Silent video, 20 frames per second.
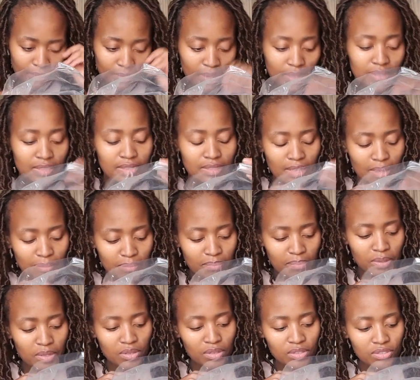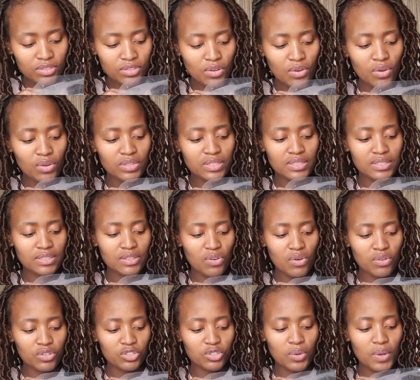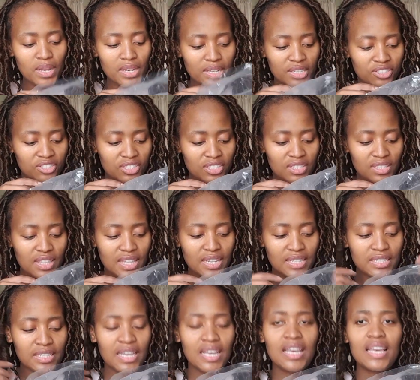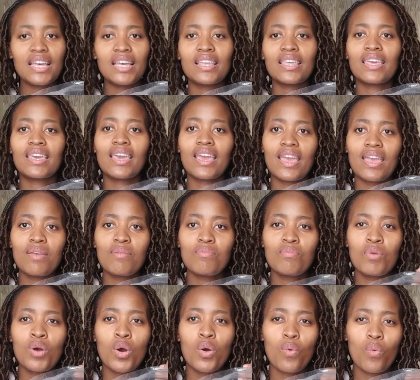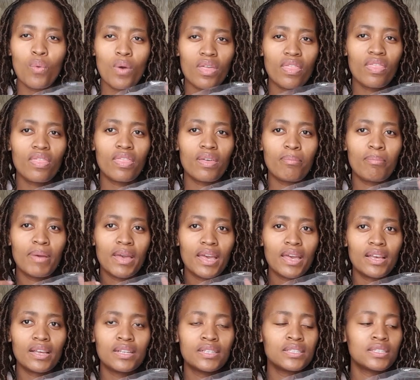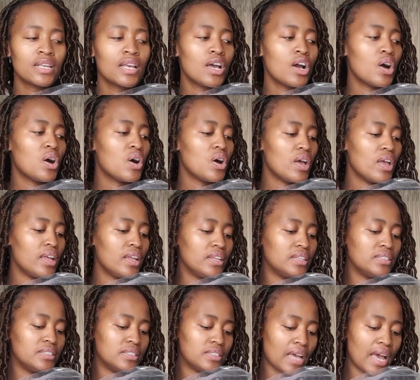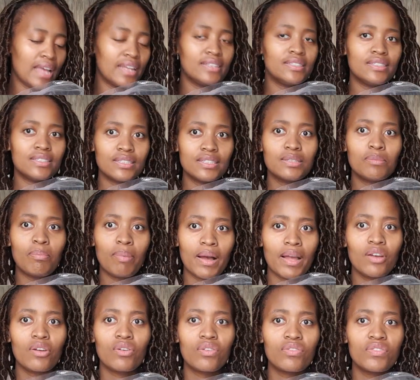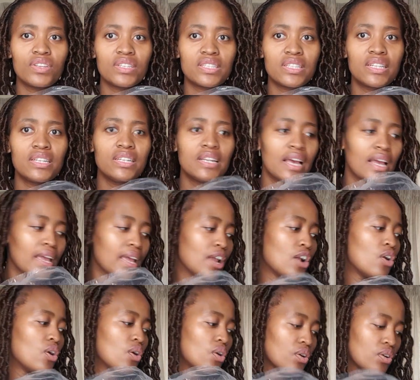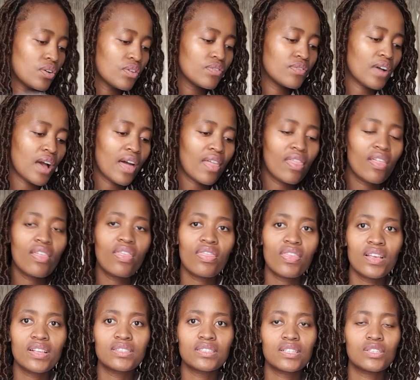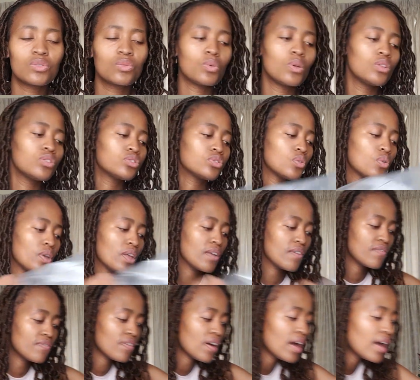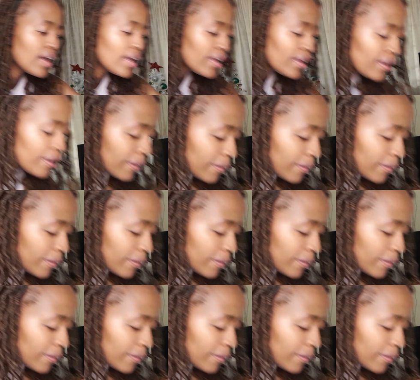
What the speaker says: samples or toiletries that came with the bags, and I did buy obviously like a lot of other things as well. So if I